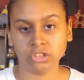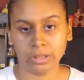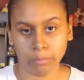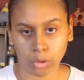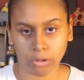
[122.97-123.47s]
they
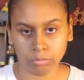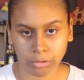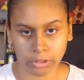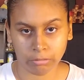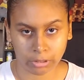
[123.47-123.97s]
boil
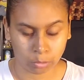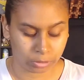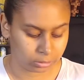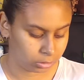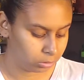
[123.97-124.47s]
really, really
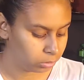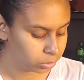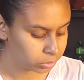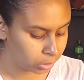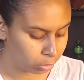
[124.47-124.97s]
quickly.
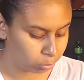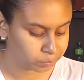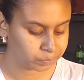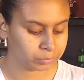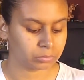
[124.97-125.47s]
So
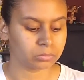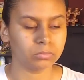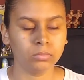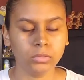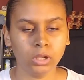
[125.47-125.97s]

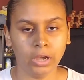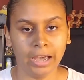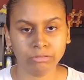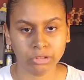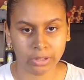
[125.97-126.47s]

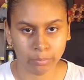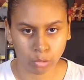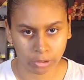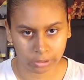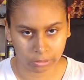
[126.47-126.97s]
after they
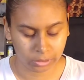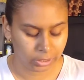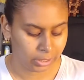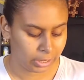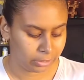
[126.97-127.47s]
boil
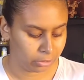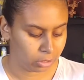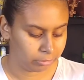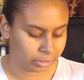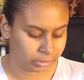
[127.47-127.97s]
and they're
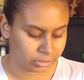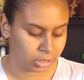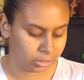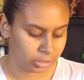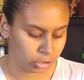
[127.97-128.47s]
already
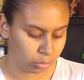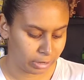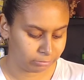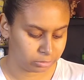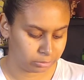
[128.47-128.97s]
done, then you
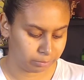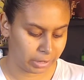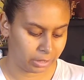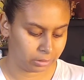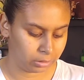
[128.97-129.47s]
have to make